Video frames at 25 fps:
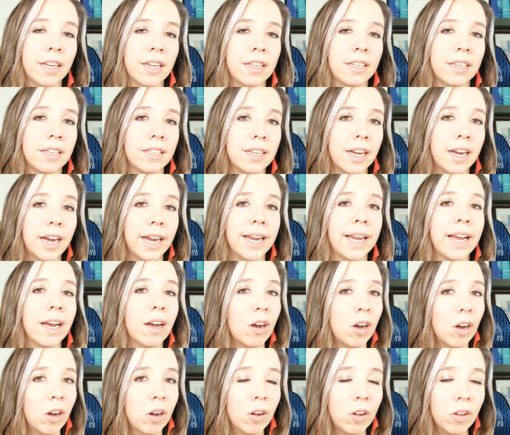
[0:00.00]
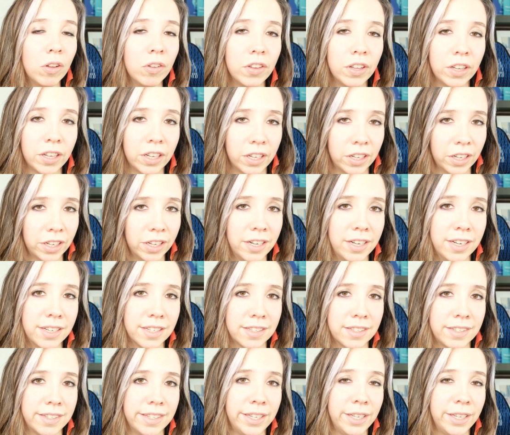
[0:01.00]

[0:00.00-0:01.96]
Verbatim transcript: to tie all the goodness